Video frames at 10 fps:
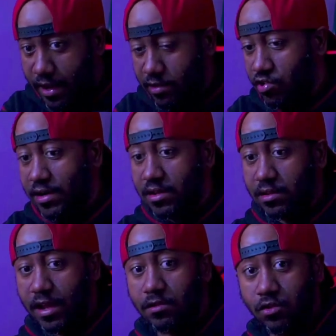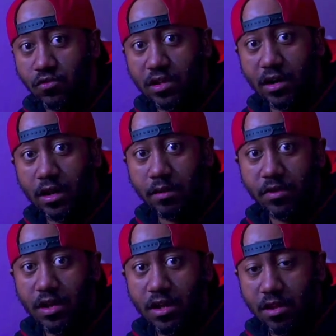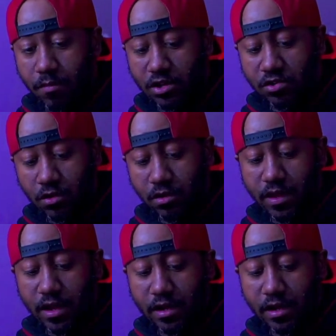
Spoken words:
I tried to like loosen it up, make sure that,